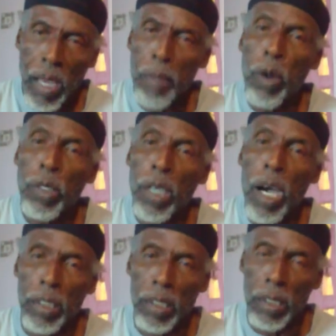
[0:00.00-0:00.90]
about
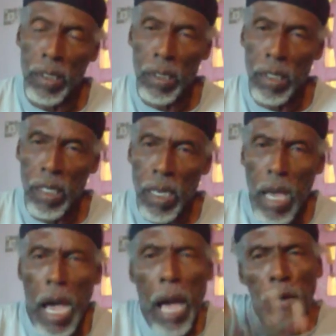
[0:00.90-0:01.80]
the us.
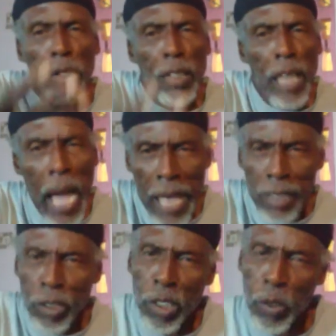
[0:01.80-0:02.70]
I'm going to
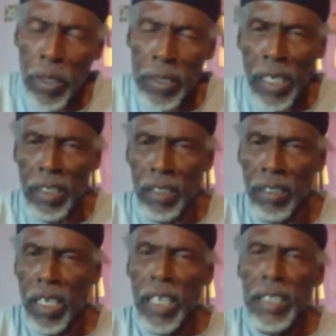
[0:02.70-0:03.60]
ask you the question.
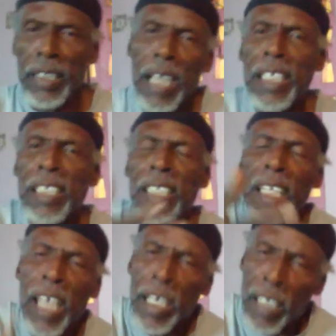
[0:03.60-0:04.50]
Since it
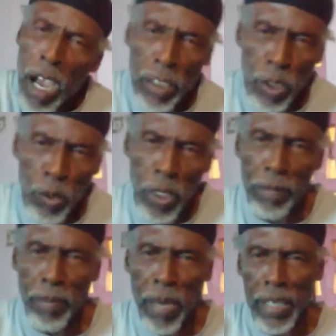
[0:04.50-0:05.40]
said, let us
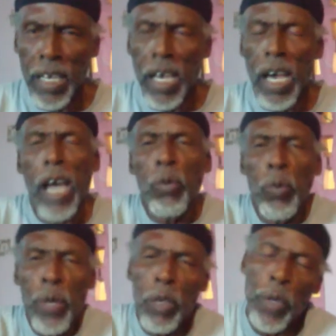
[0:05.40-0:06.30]
create man,
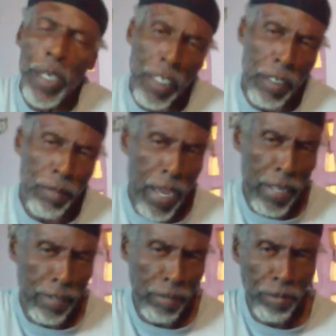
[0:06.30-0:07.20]
and we created
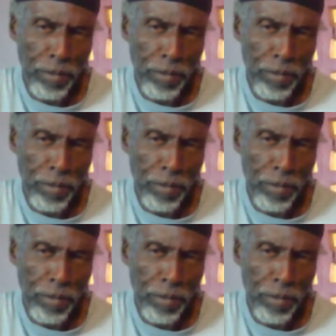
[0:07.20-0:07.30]
man,